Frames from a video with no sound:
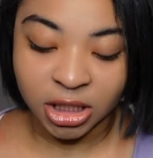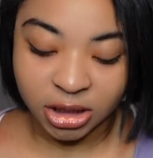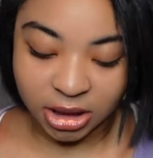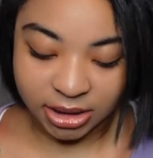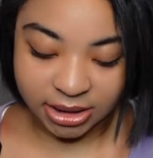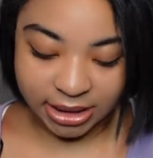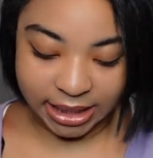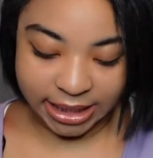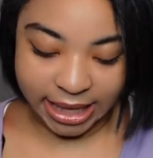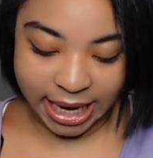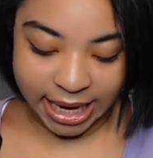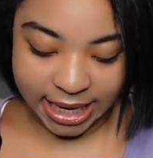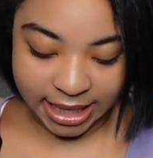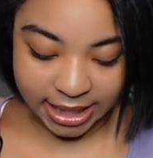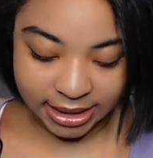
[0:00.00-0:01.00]
just in
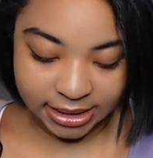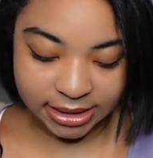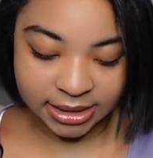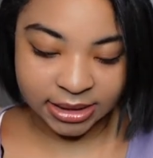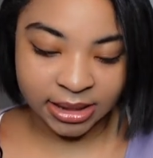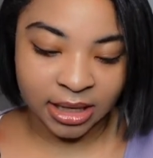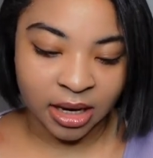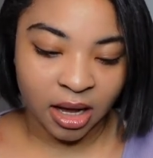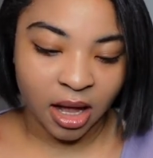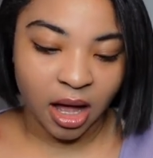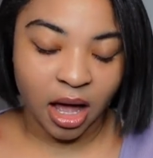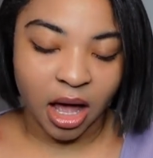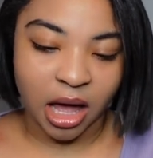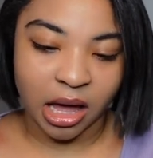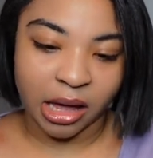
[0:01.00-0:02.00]
case.
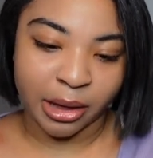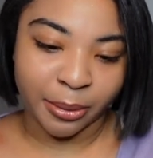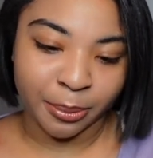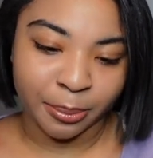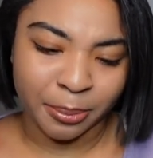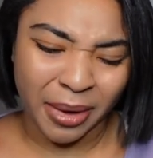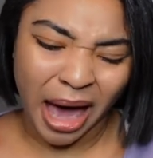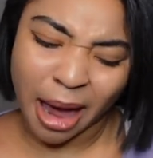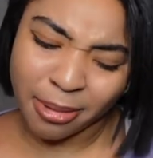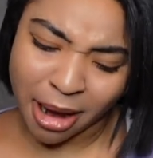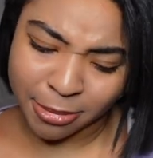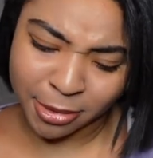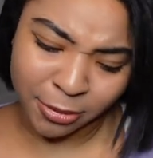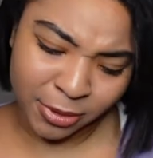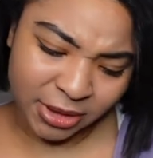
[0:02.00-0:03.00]
But I
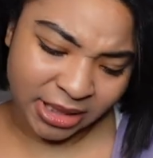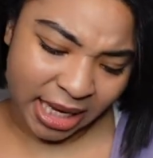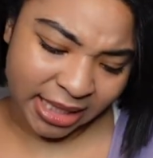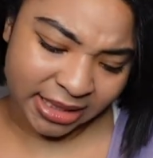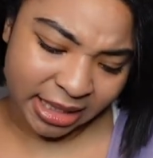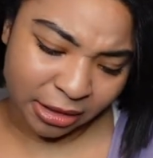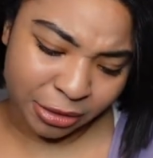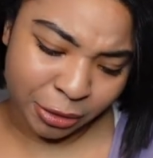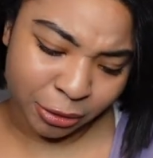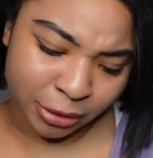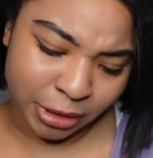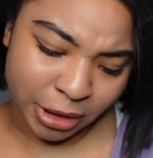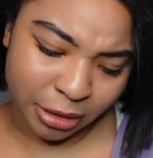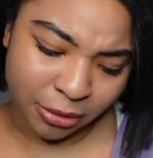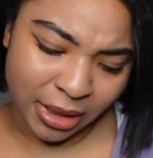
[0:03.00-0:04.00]
probably would size down to a
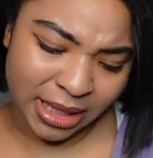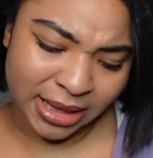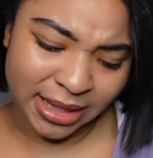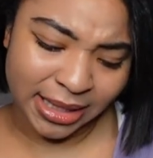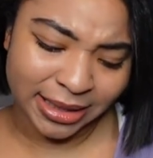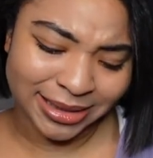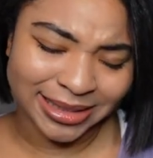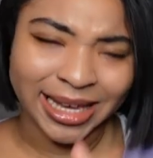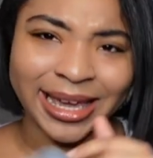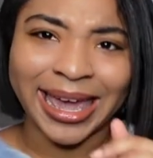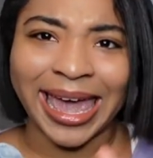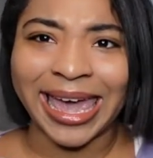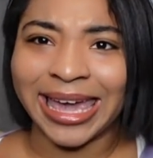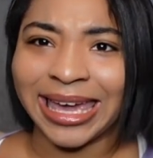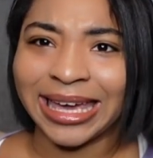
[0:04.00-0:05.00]
2. And these say
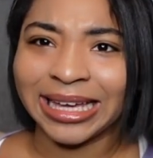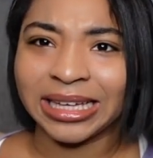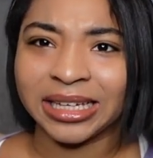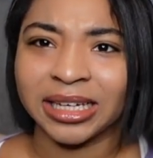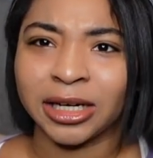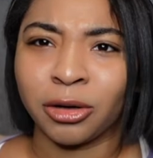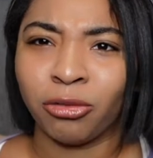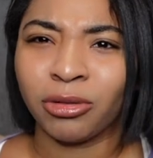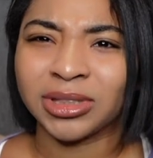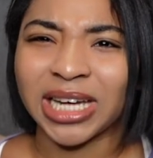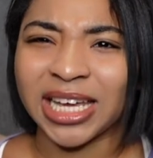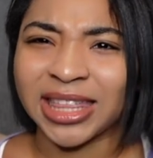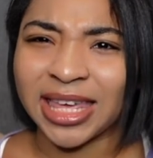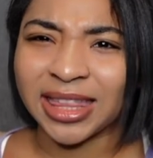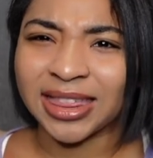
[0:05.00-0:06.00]
8, which
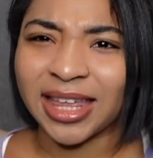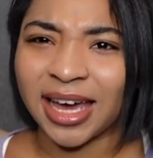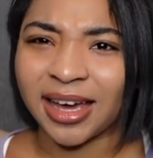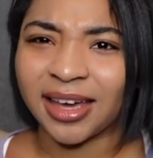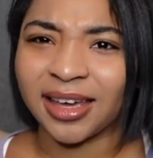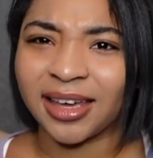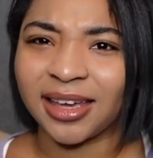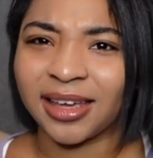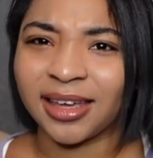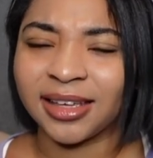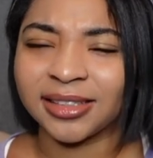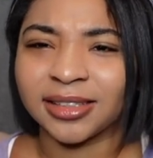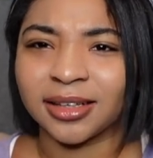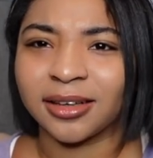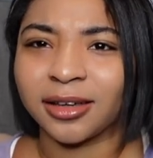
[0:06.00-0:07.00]
I think that
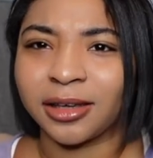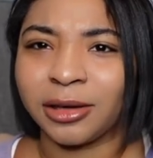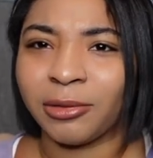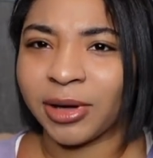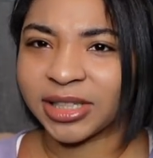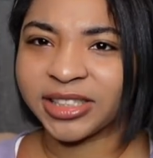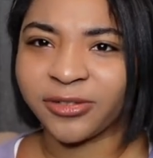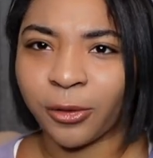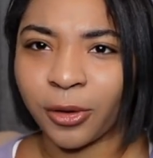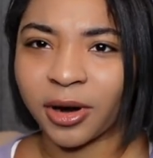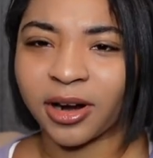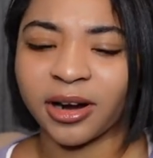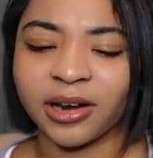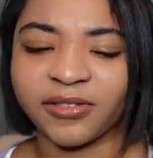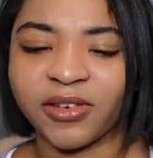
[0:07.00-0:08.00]
is a US
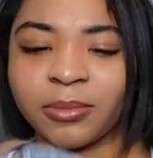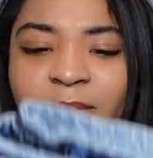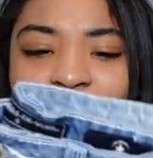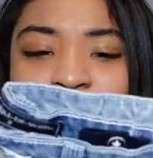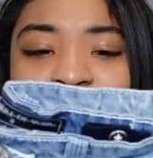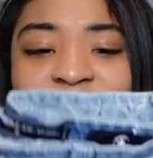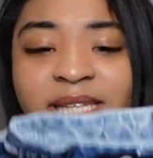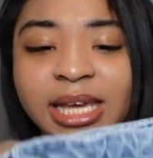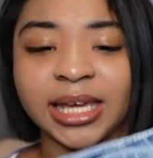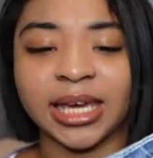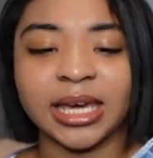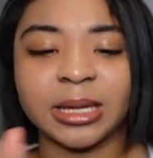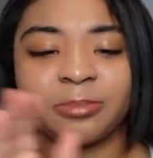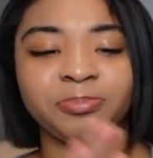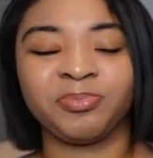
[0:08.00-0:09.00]
4, if I'm not
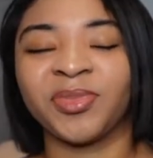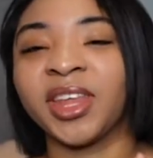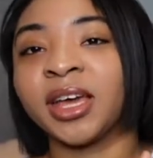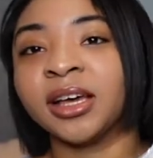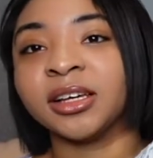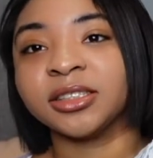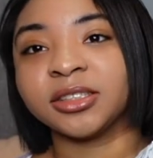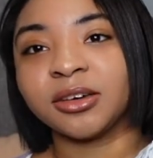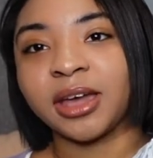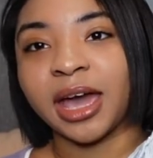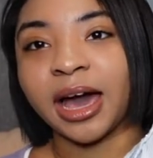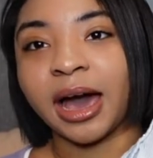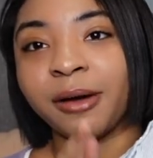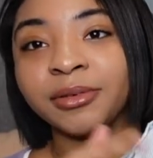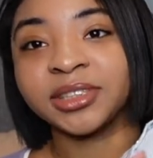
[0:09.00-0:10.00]
mistaken. So
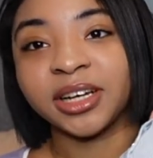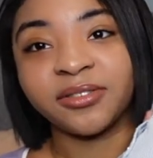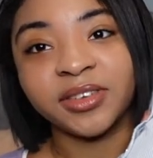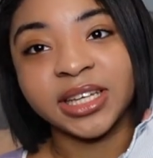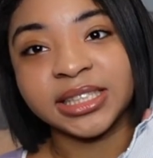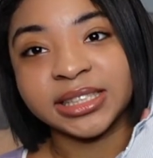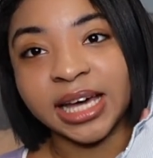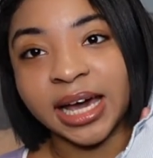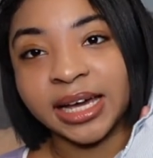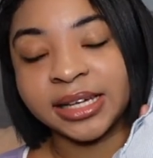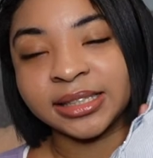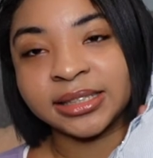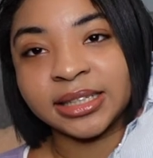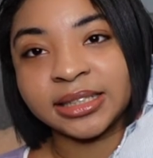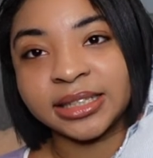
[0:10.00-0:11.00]
yeah, I would definitely
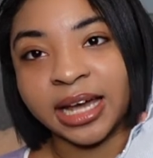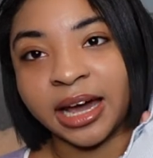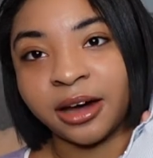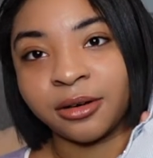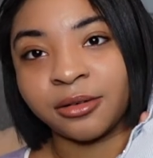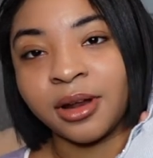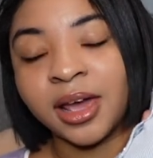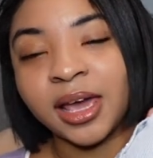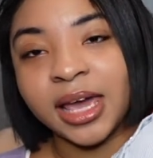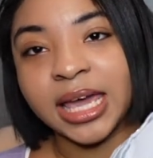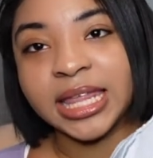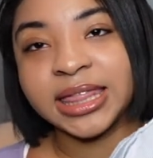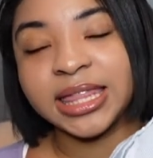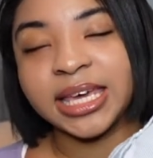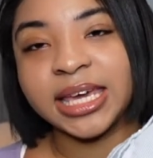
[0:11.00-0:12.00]
size down
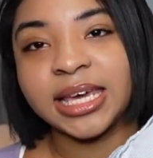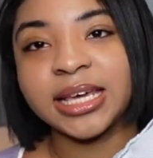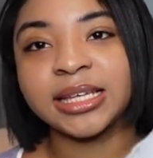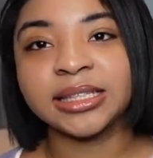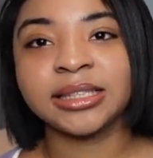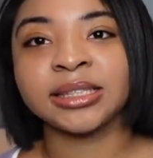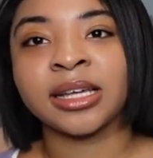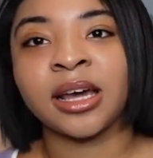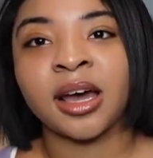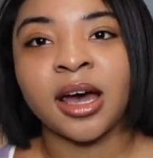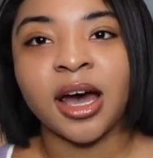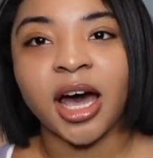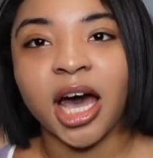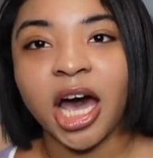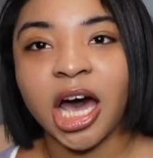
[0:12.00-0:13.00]
in these.
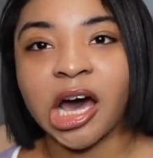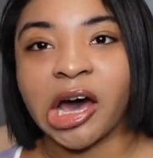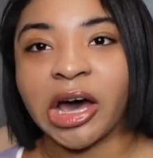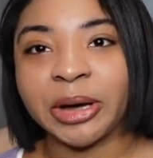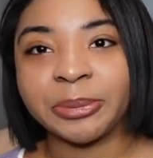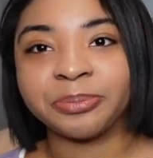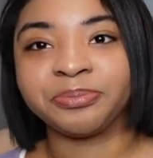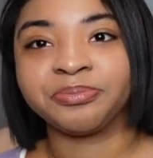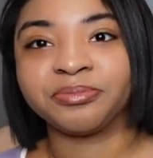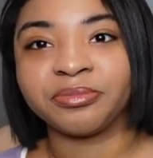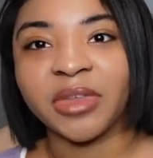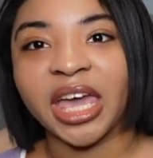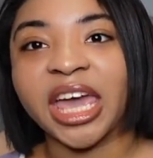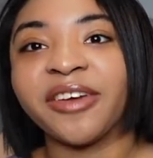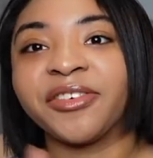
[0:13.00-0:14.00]

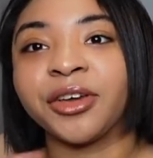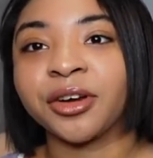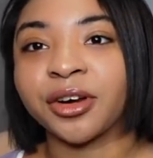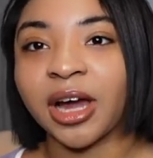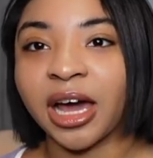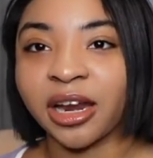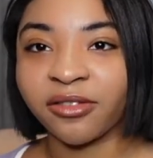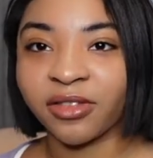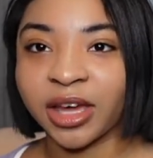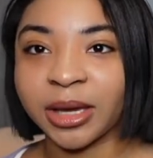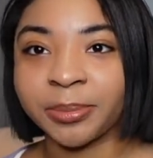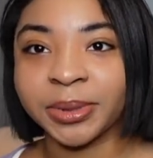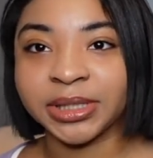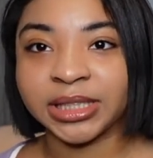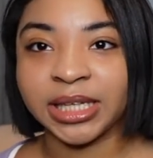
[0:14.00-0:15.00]
If you're kind of
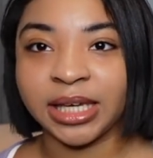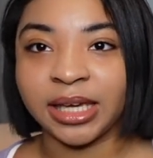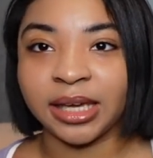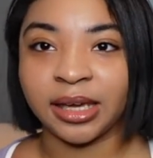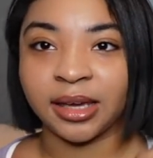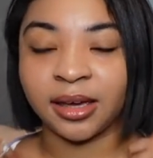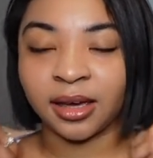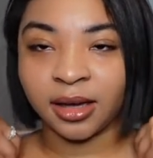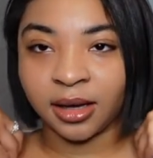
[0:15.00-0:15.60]
like petite,